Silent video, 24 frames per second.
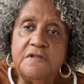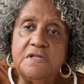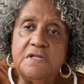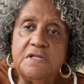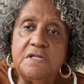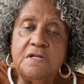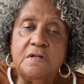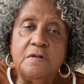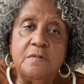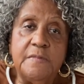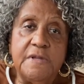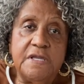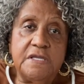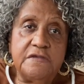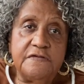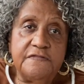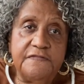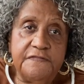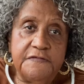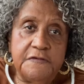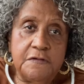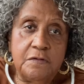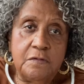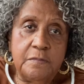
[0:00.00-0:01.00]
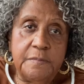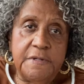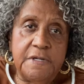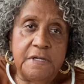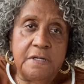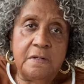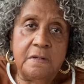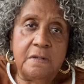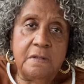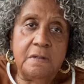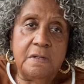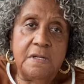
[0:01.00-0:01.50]
It'll make you feel
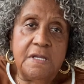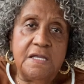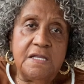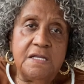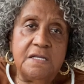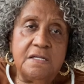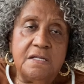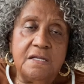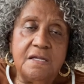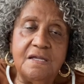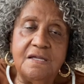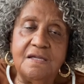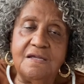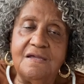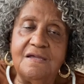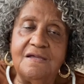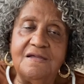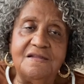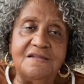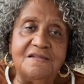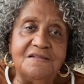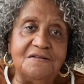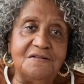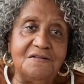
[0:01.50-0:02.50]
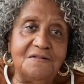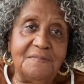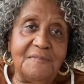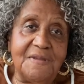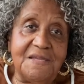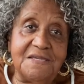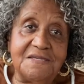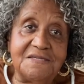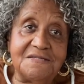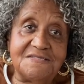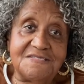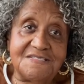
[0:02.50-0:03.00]
better and it'll
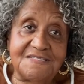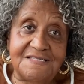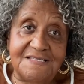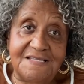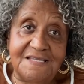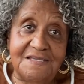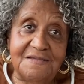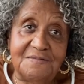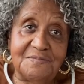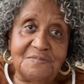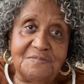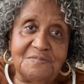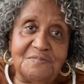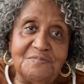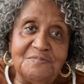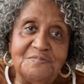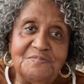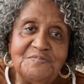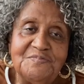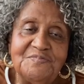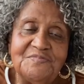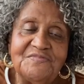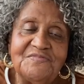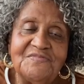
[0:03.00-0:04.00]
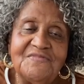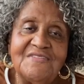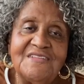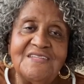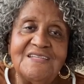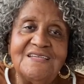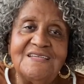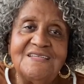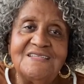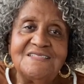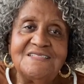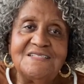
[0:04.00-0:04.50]
make you sleep.
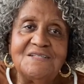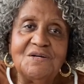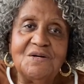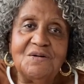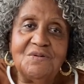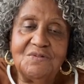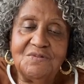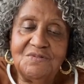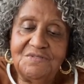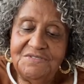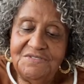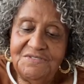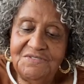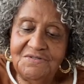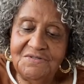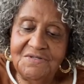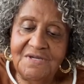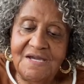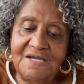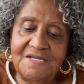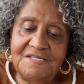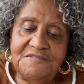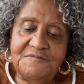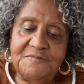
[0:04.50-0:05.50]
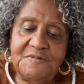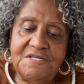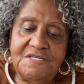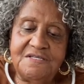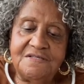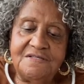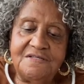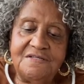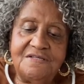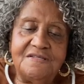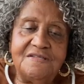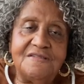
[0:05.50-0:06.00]
So you guys be
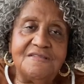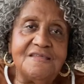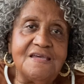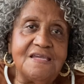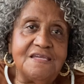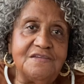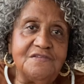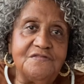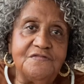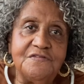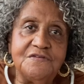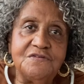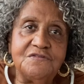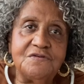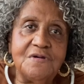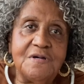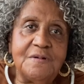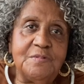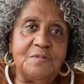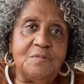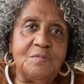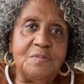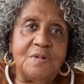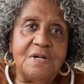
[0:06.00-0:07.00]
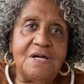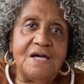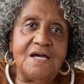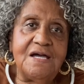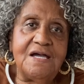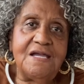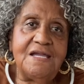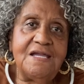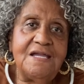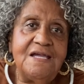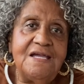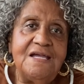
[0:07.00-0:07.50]
good. Thank you for dropping
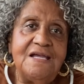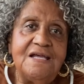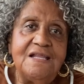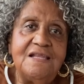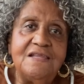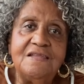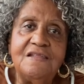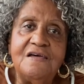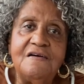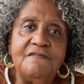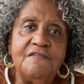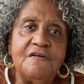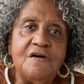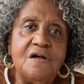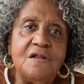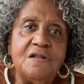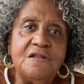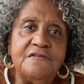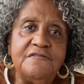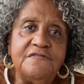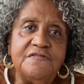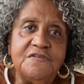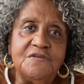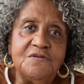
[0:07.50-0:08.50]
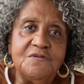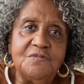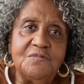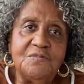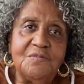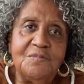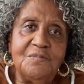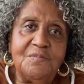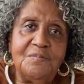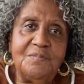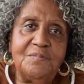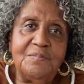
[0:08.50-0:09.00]
by. Love all of you.
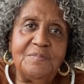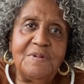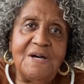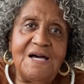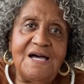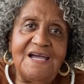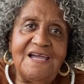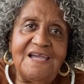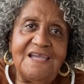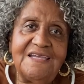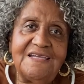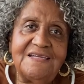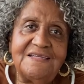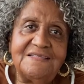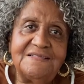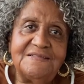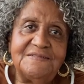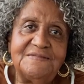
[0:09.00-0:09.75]
Bye.